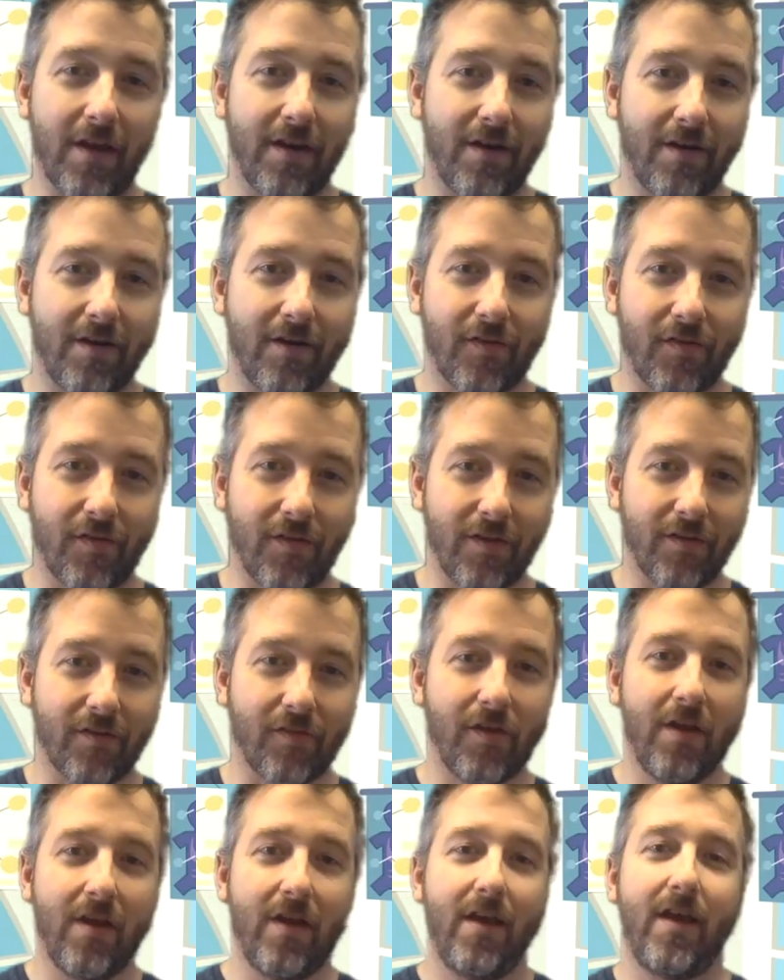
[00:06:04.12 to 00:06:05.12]
and
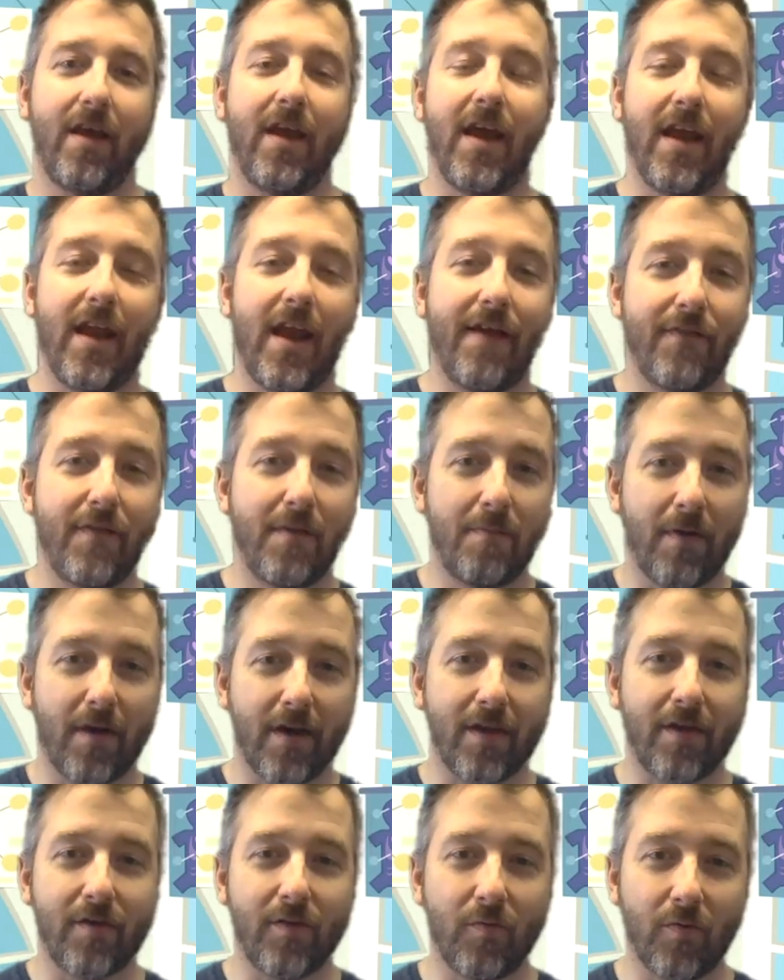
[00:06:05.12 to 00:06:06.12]
nurses and
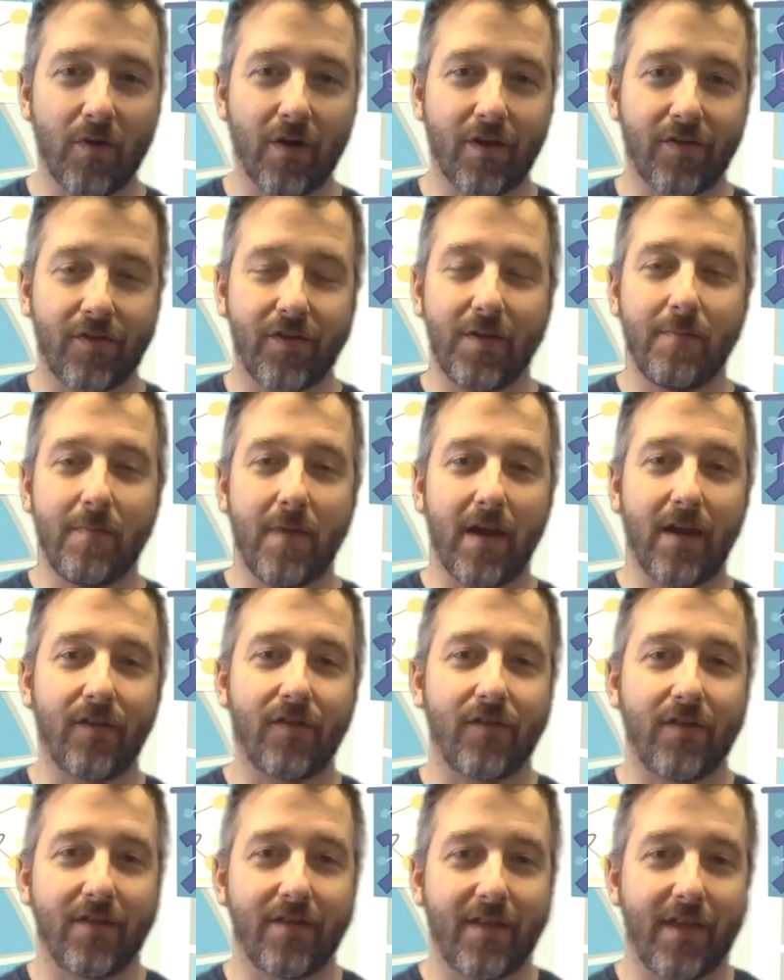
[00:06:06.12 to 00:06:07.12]
everybody who works in
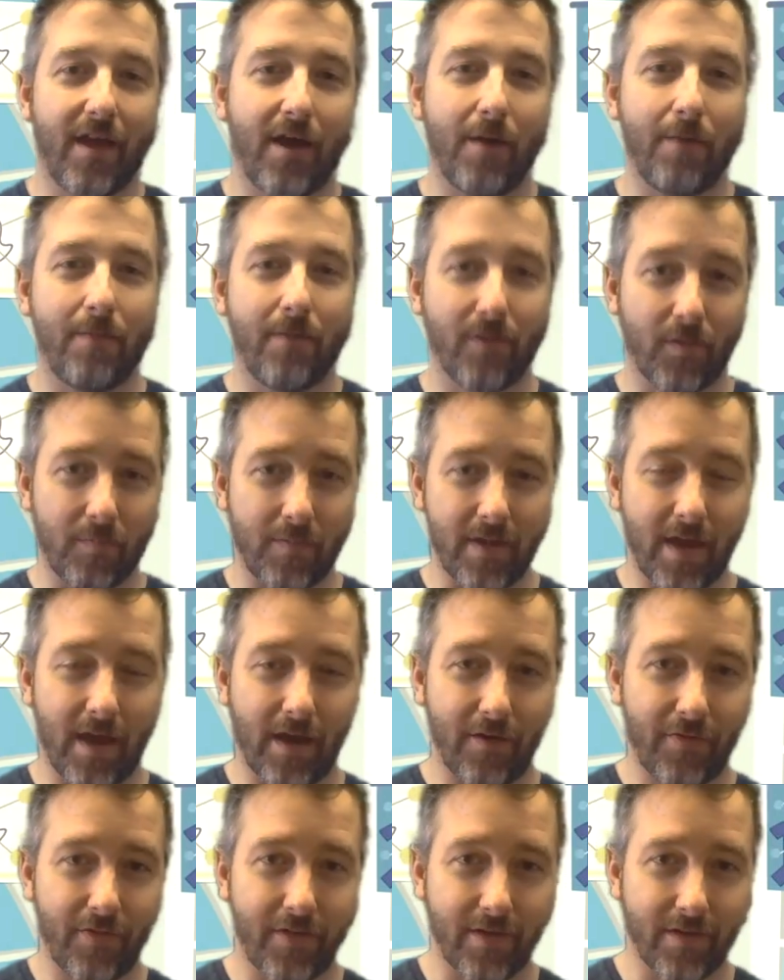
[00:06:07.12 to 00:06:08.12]
medicine to help us be
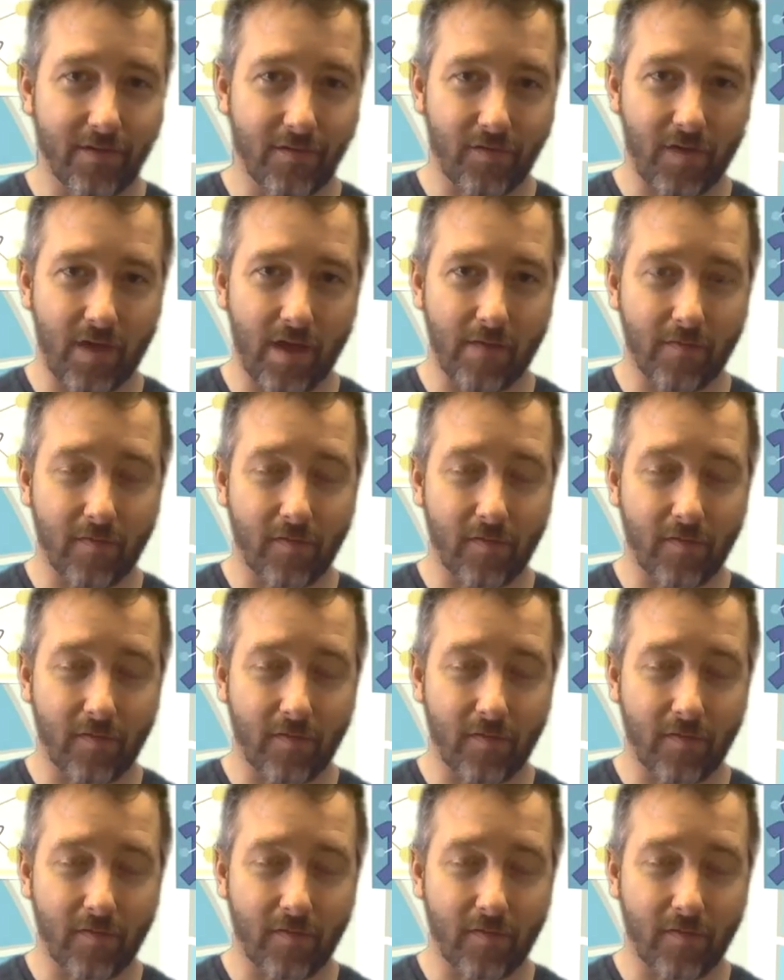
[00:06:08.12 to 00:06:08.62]
healthy and safe.